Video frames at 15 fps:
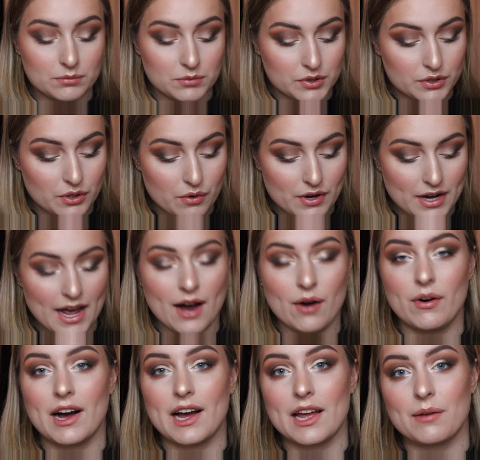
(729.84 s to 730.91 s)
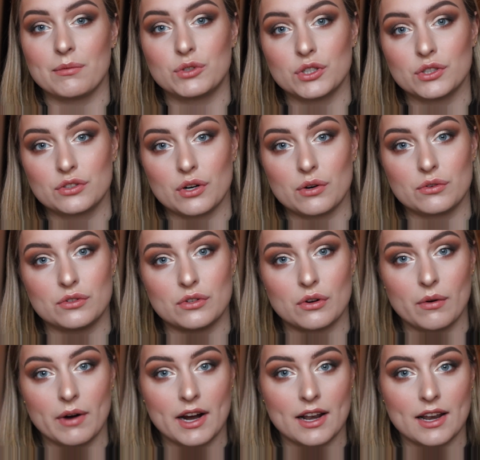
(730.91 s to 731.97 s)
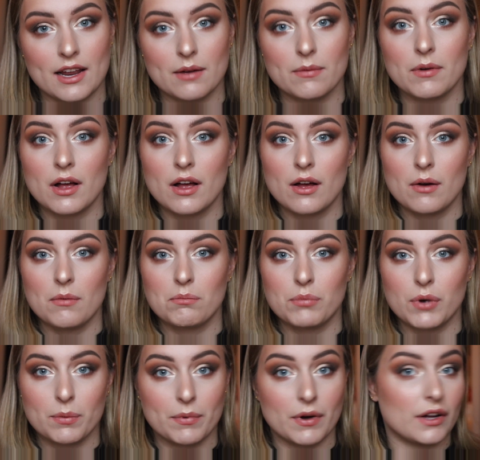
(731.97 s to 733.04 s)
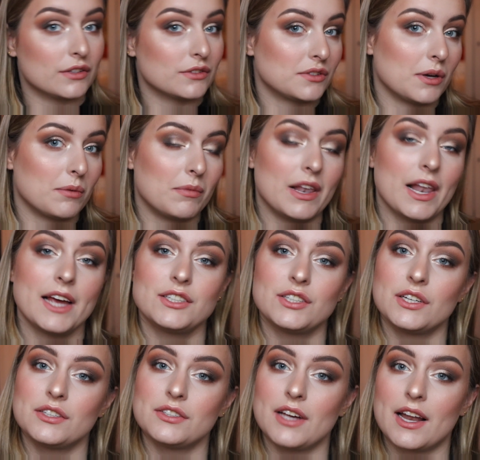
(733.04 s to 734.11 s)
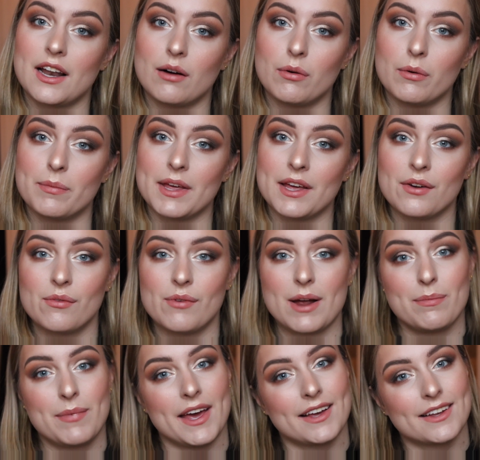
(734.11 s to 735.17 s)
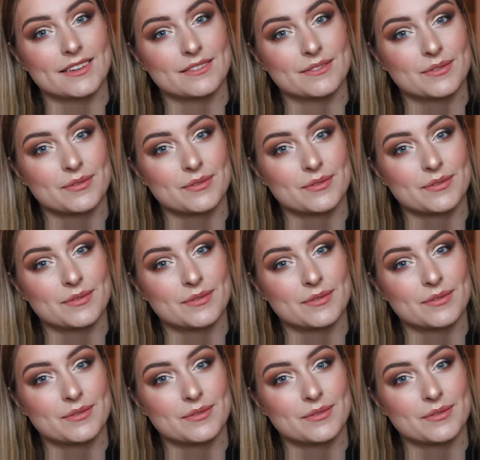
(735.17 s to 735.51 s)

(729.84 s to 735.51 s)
So now I am just going to quickly pop on some lashes and I will be right back.